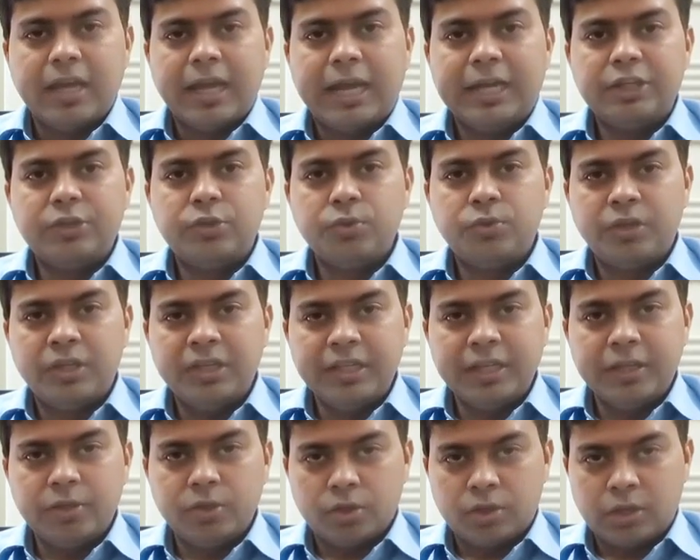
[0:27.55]
and to
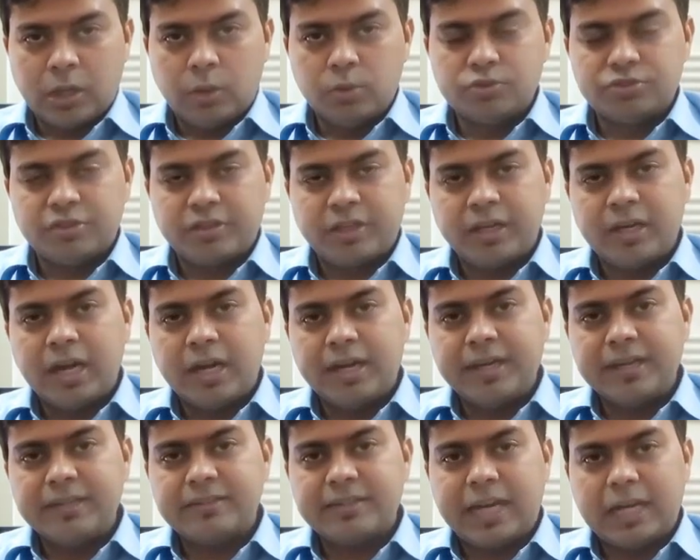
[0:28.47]
clear your doubts
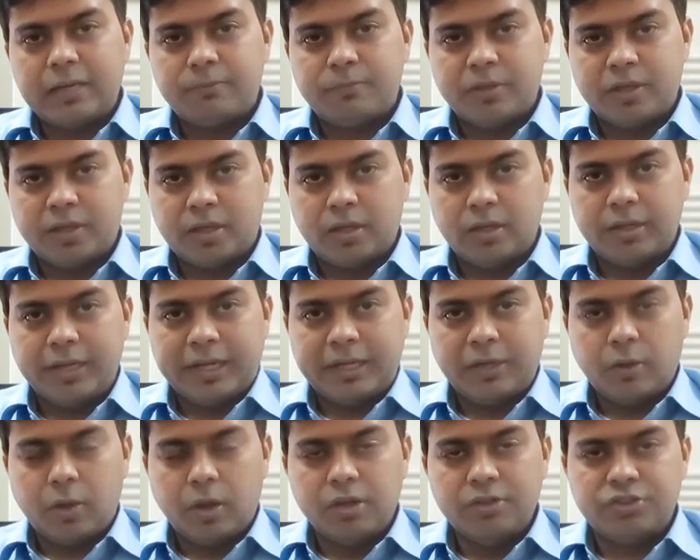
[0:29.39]
regarding that particular
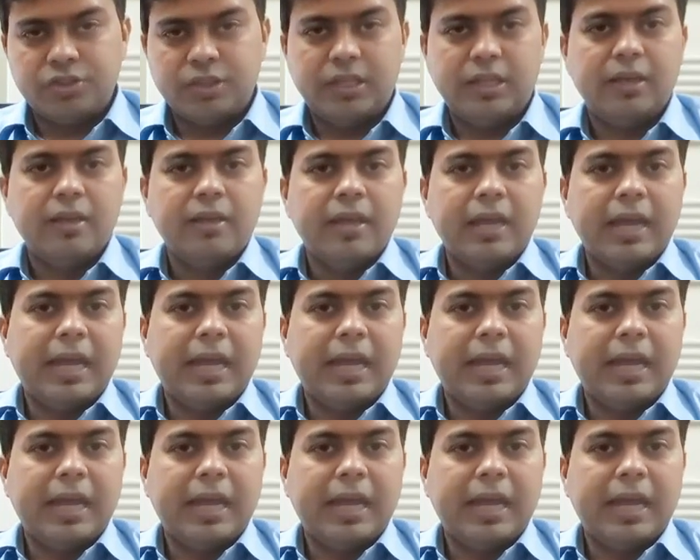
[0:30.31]
technology.